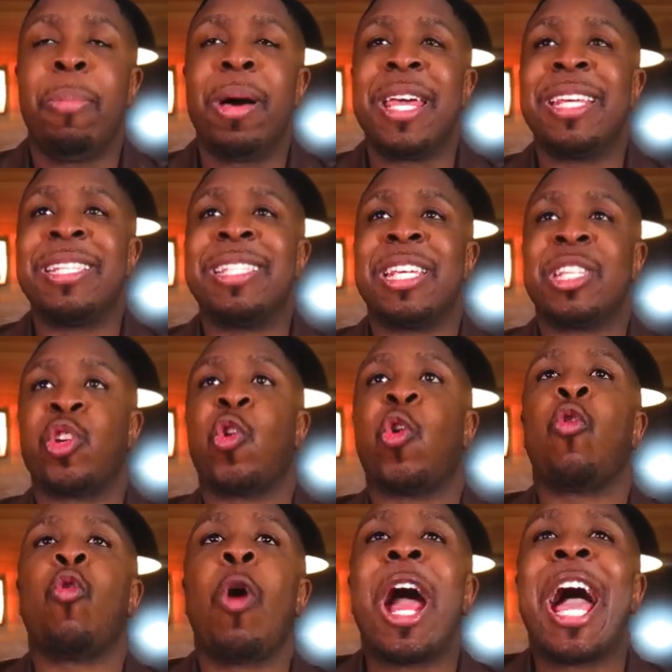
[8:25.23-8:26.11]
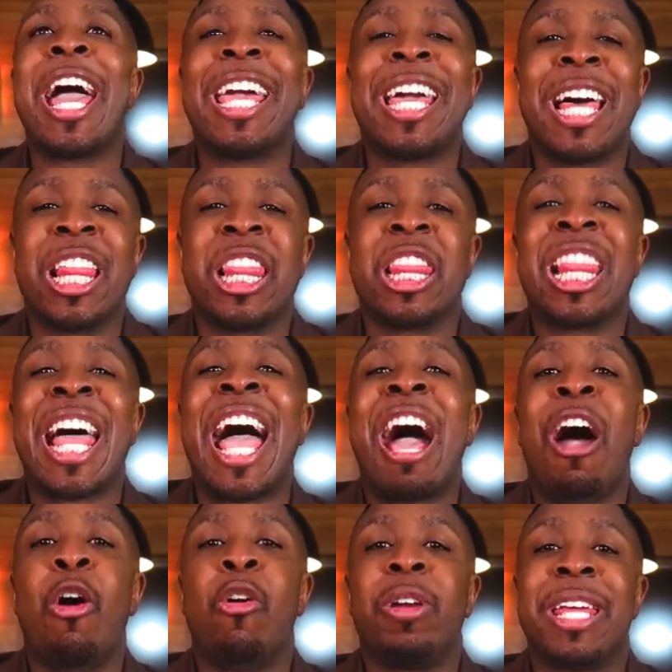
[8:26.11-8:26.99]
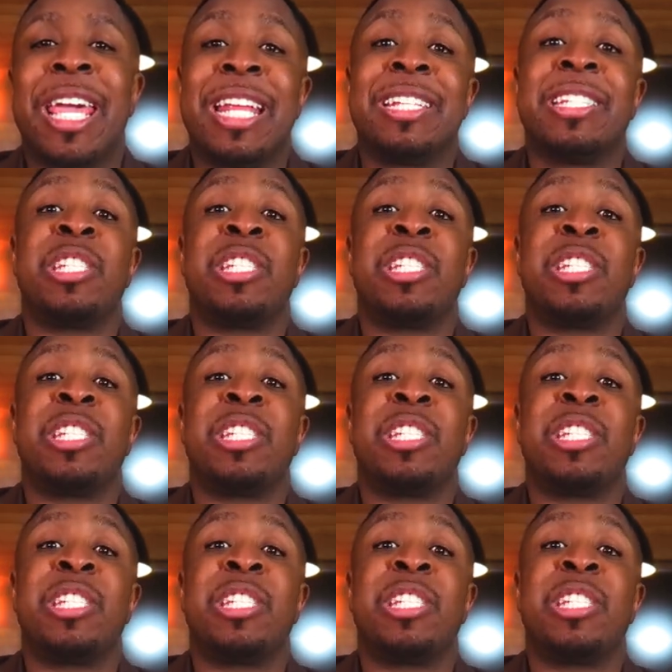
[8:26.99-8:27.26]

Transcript: but it says, cry aloud